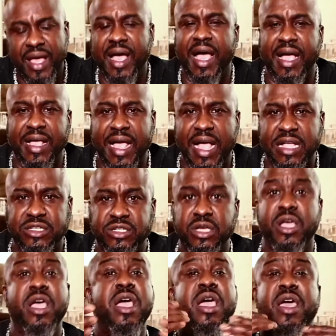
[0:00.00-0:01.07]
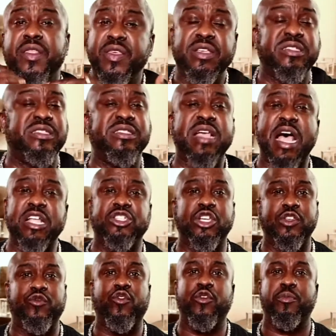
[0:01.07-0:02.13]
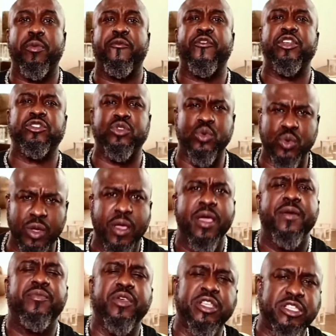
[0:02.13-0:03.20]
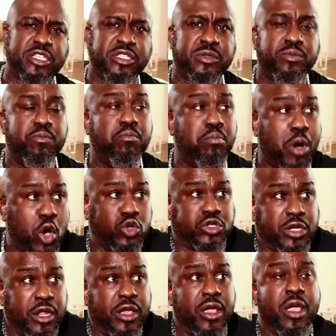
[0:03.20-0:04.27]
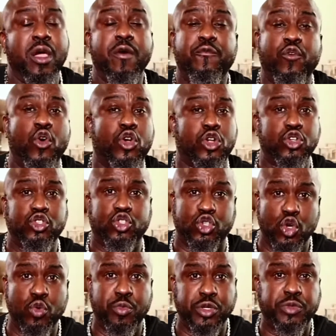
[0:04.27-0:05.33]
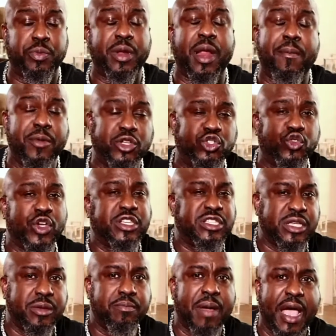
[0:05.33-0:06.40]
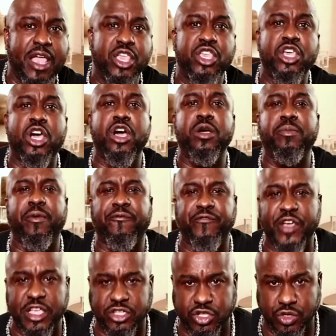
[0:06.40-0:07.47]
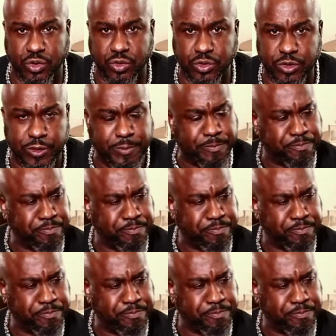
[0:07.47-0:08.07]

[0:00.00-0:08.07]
I got you. And this is not just for professionals. This is mostly for consumers, but I'm addressing my young professionals.